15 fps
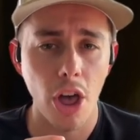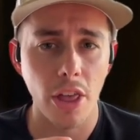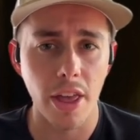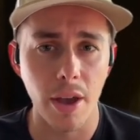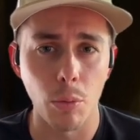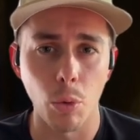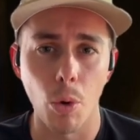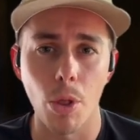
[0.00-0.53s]

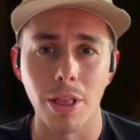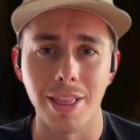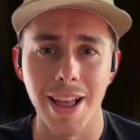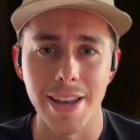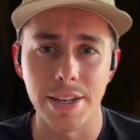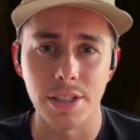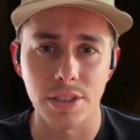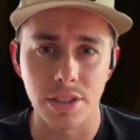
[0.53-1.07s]
it will
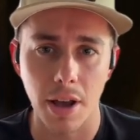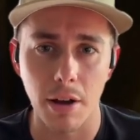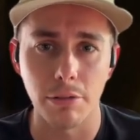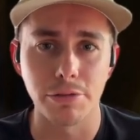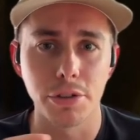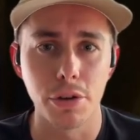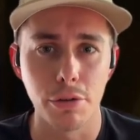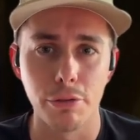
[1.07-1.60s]
lend itself
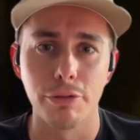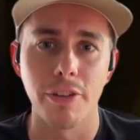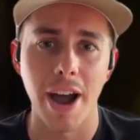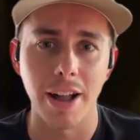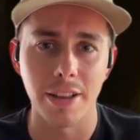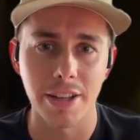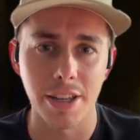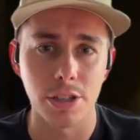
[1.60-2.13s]
to
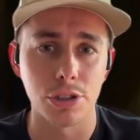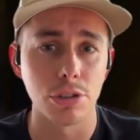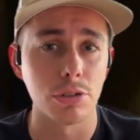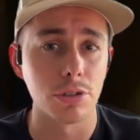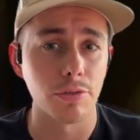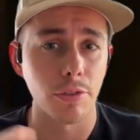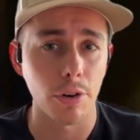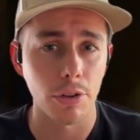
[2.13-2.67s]
fouling issues
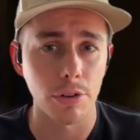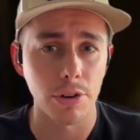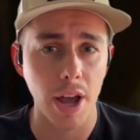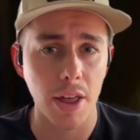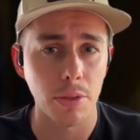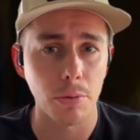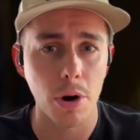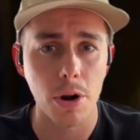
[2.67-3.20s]
further
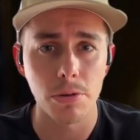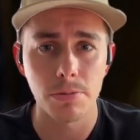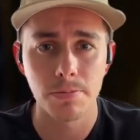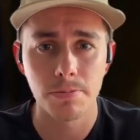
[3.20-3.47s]
down the road.